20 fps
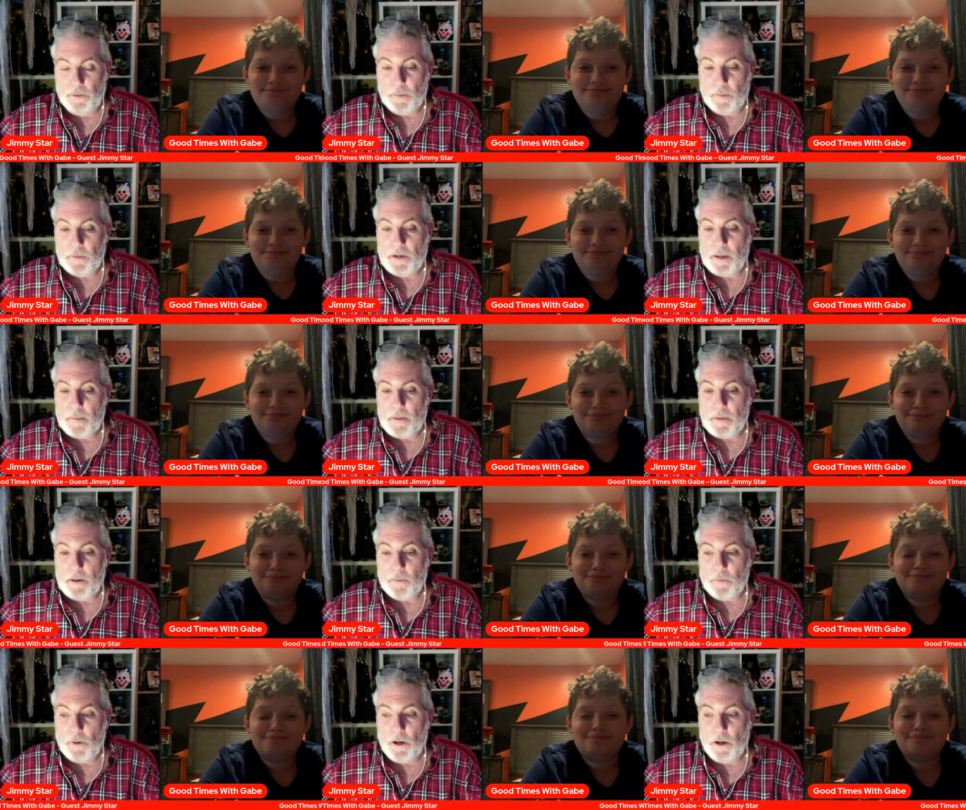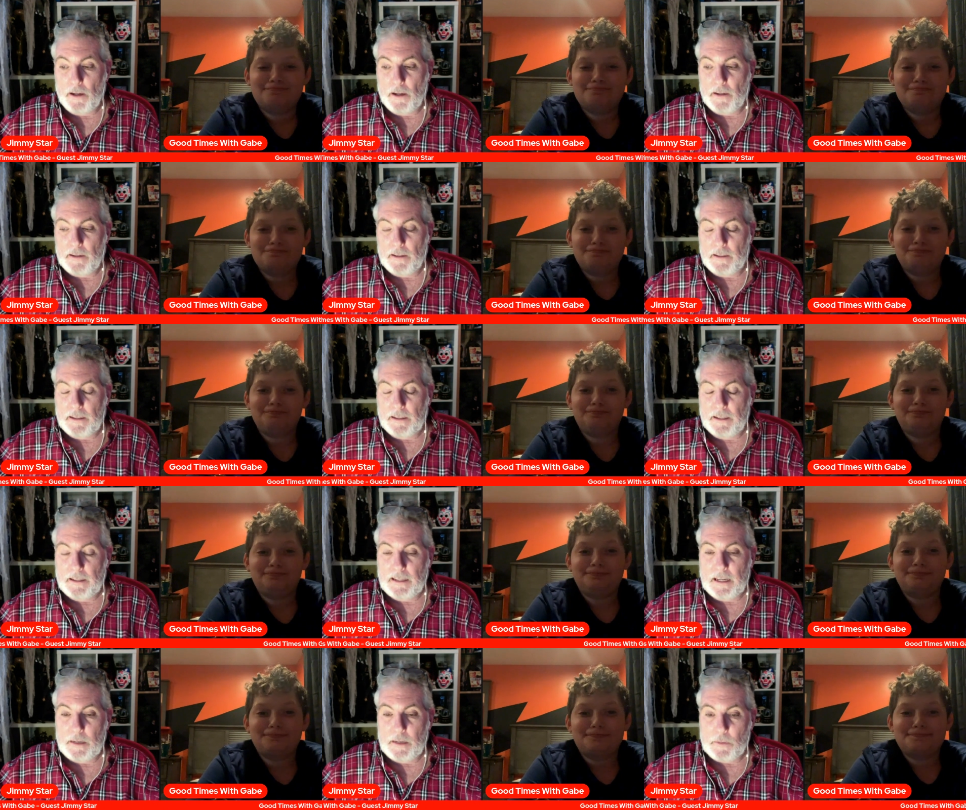Speaker 1: And then when I met Ron,
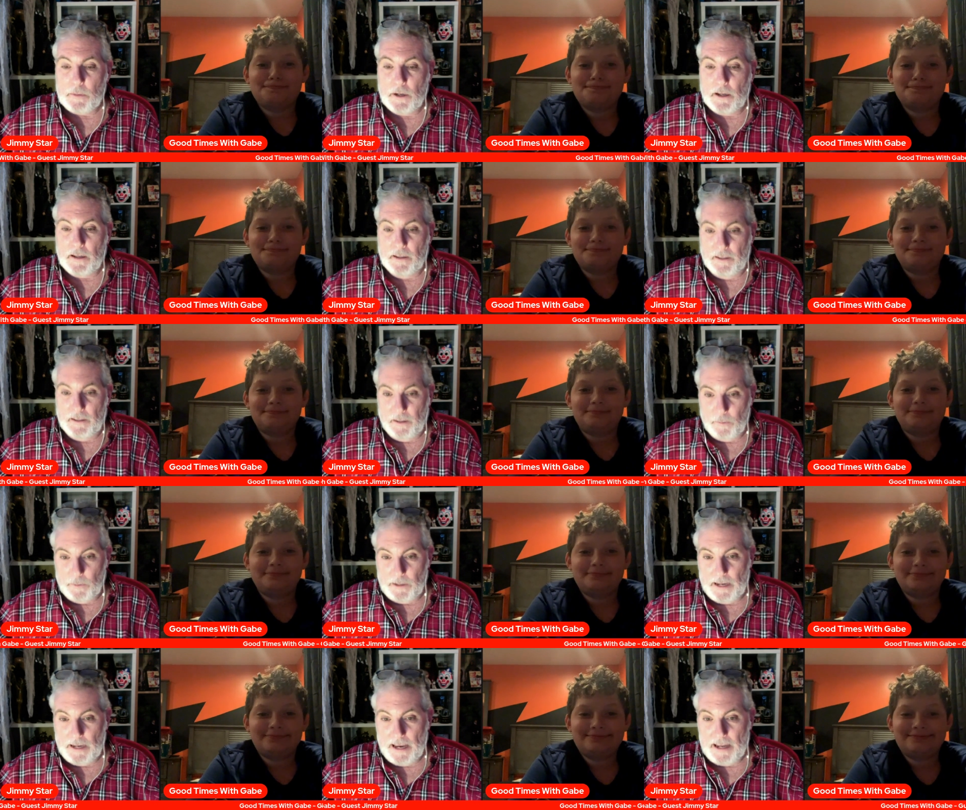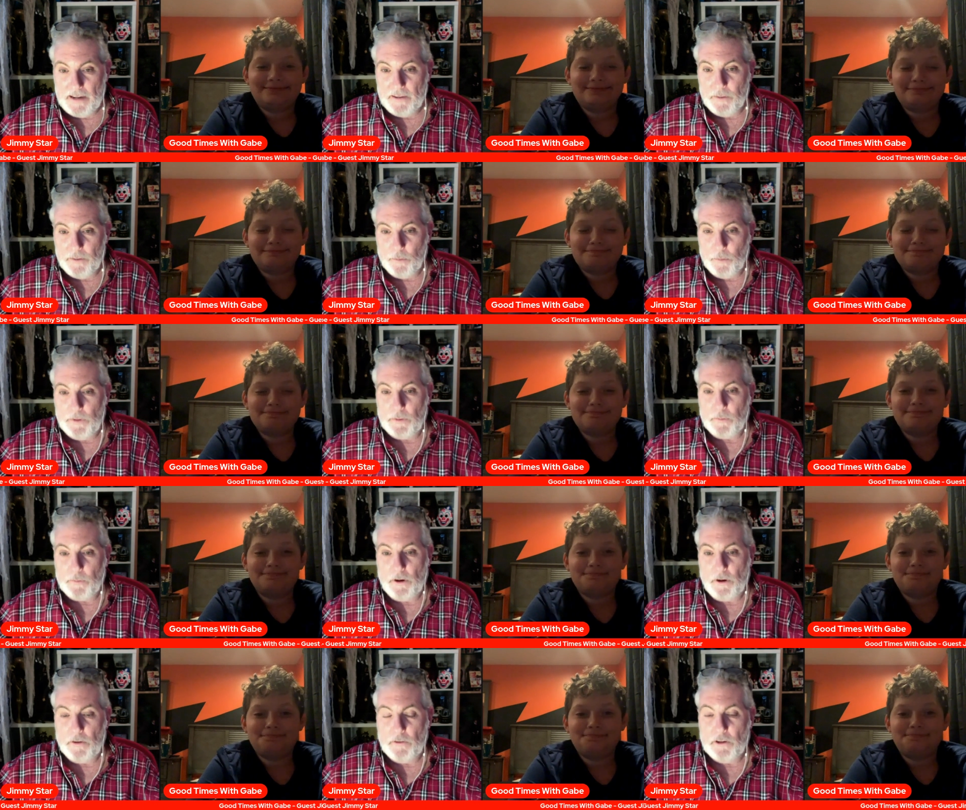he came on and then we added the
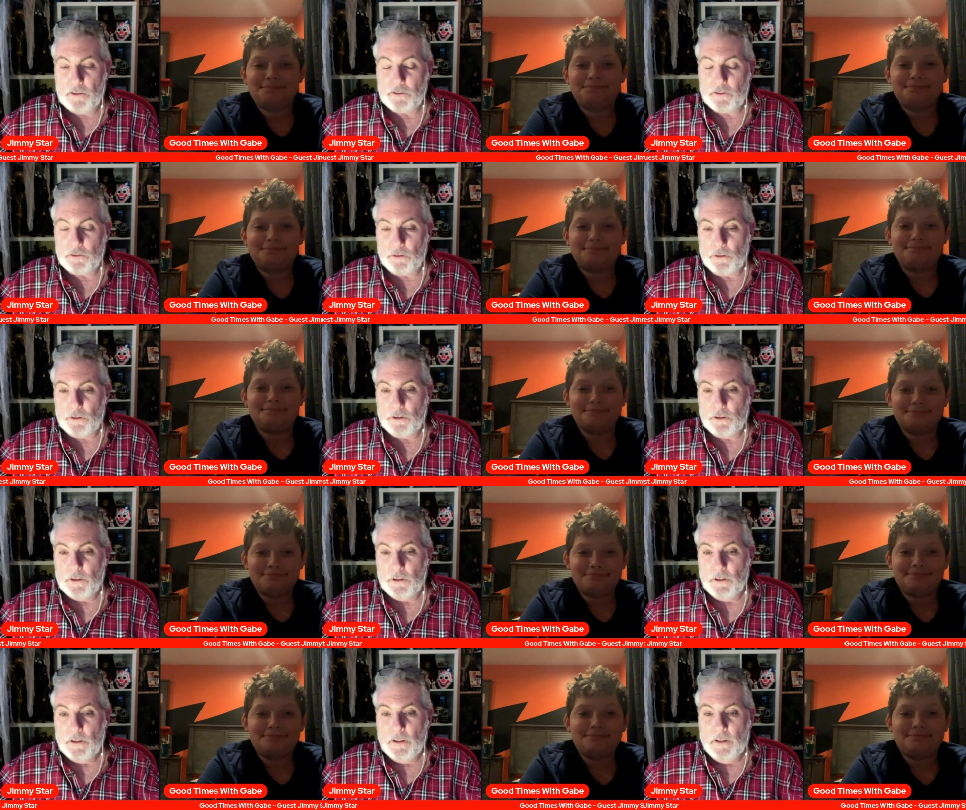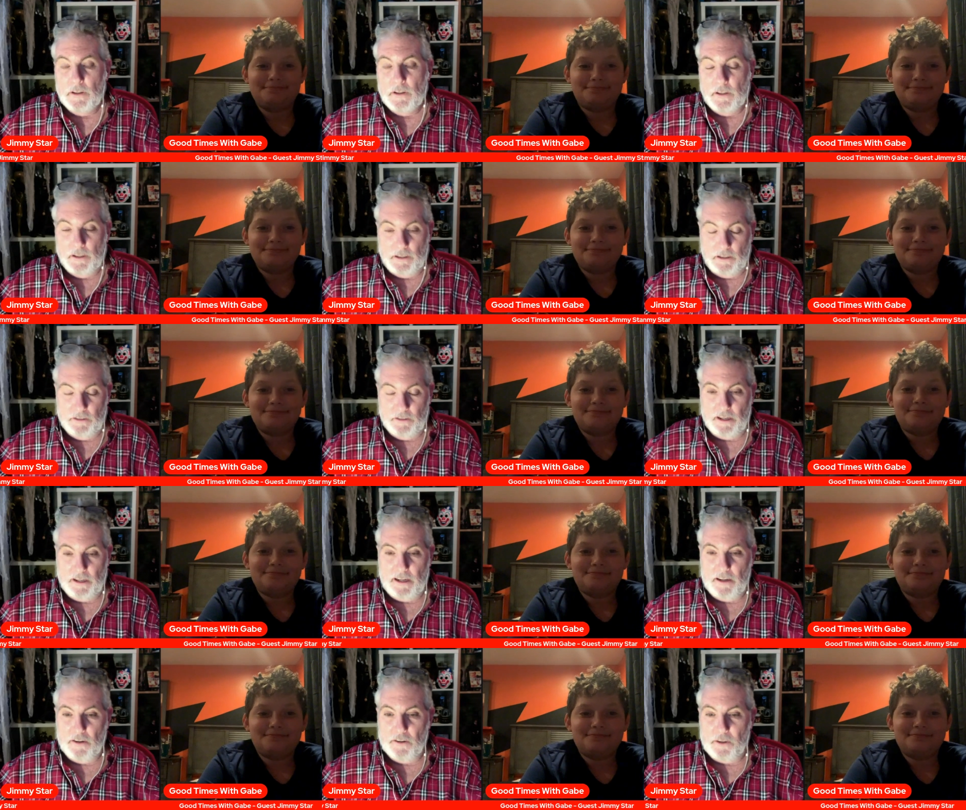with Ron Russell
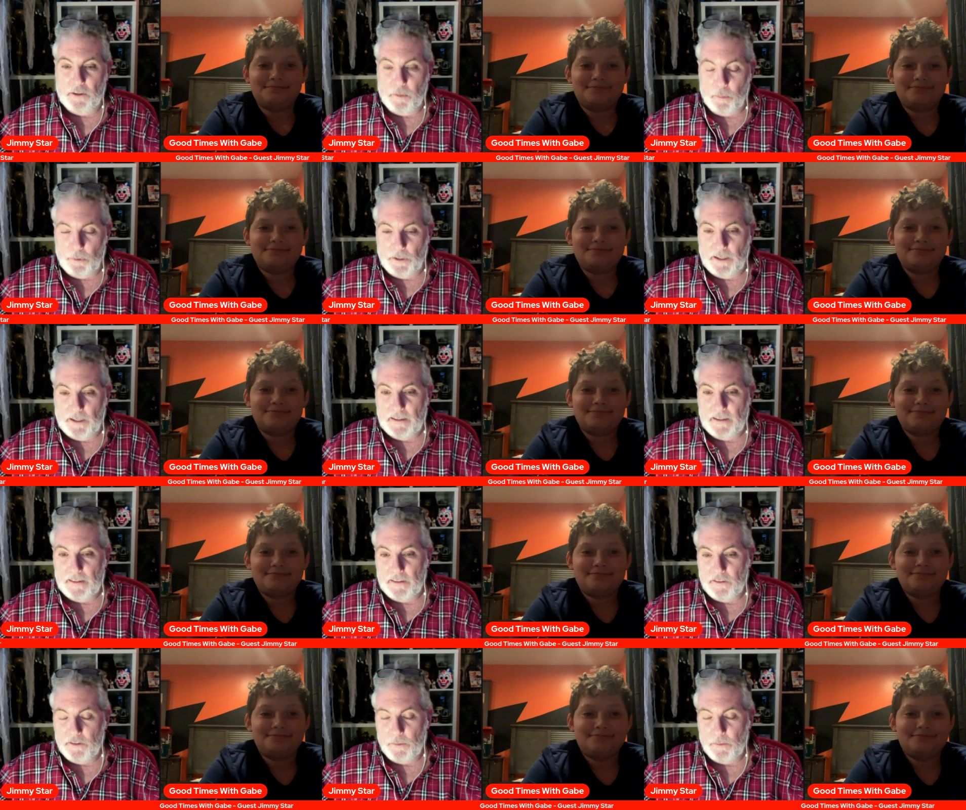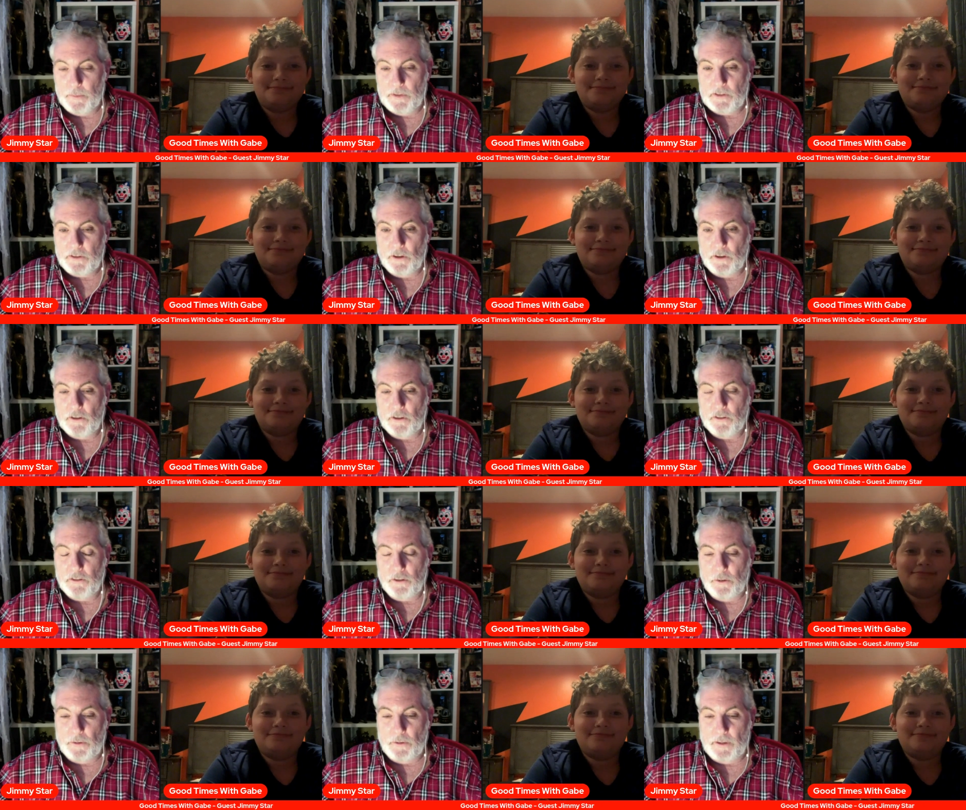because I had already branded the Jimmy Star
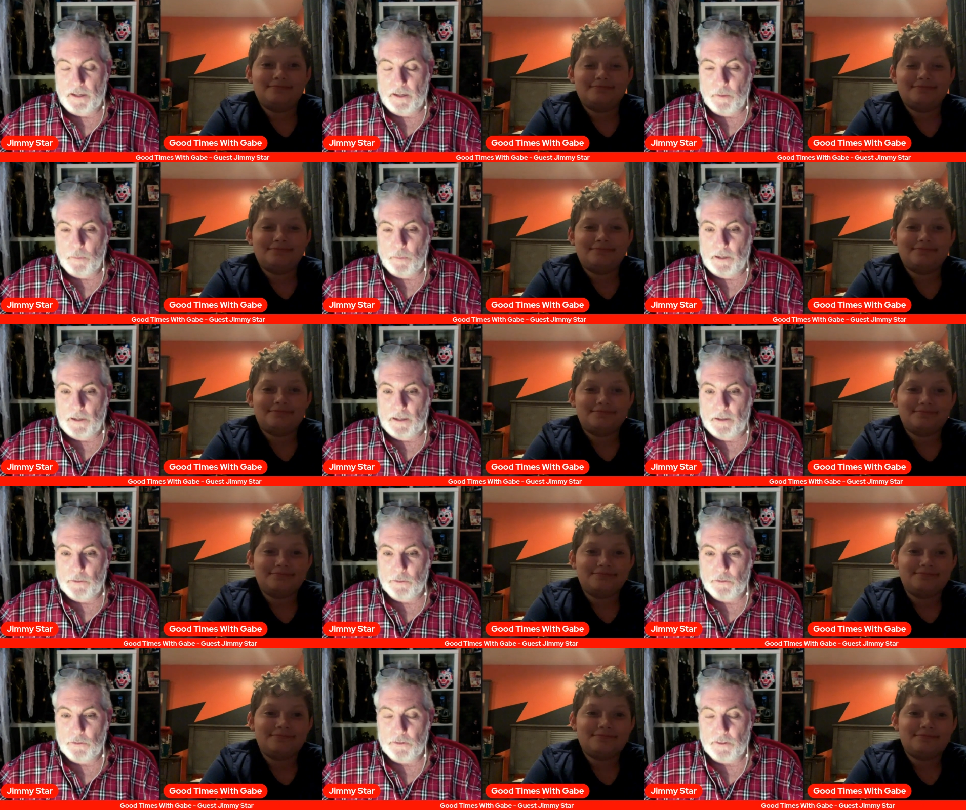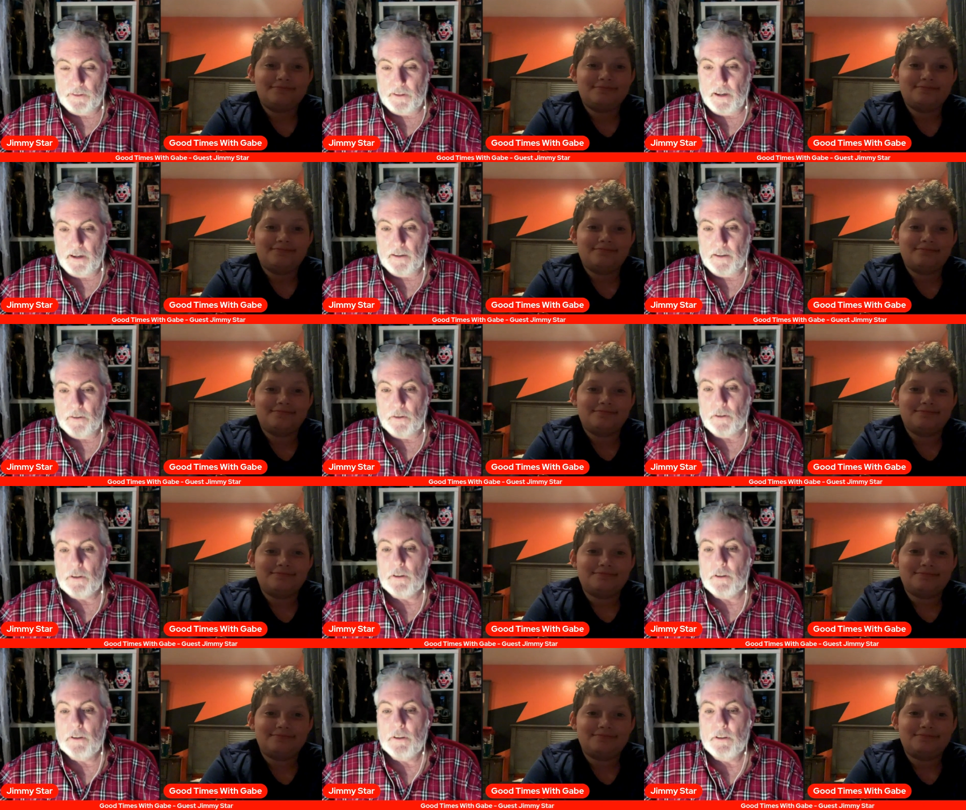show and I didn't want to lose the
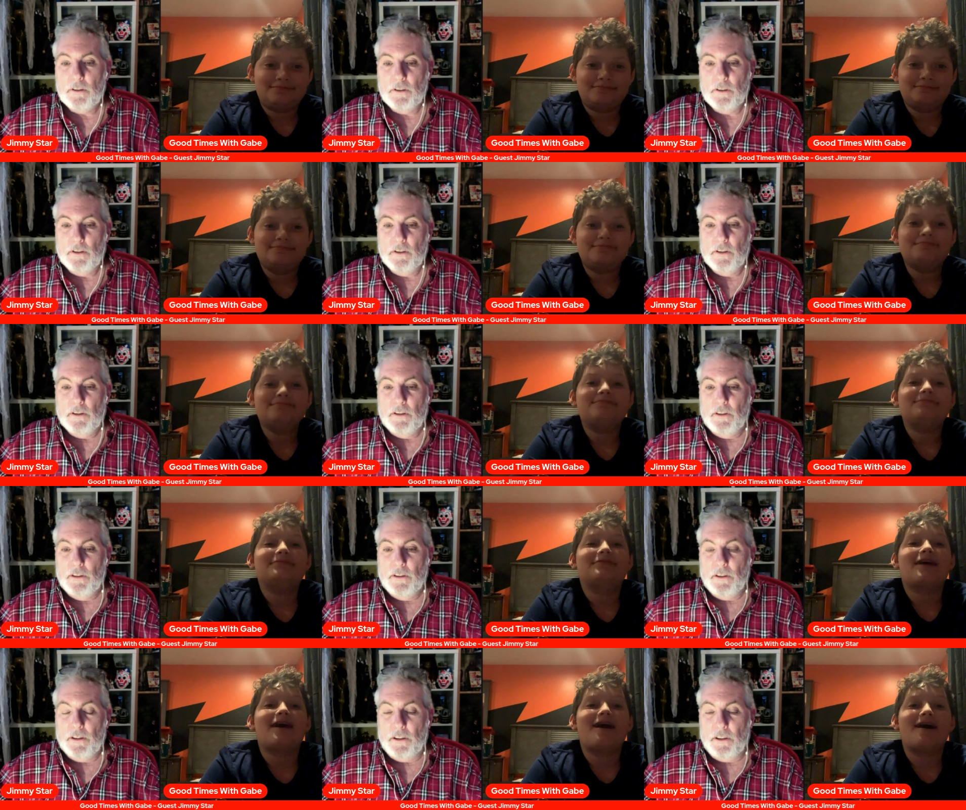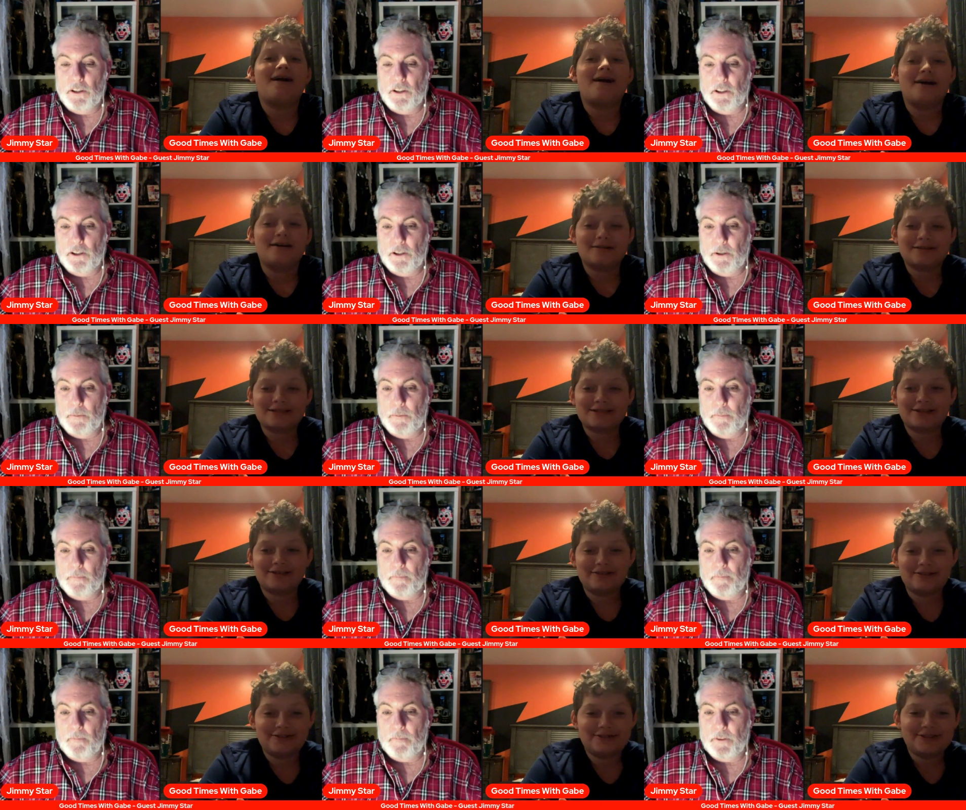title. Um, um
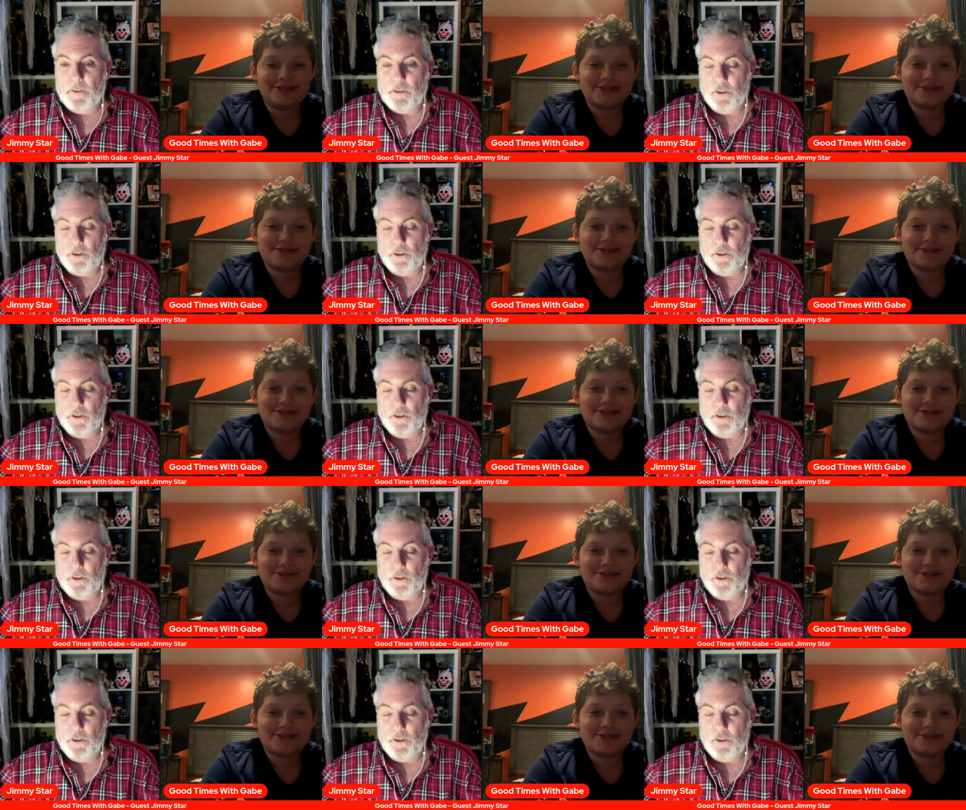like you just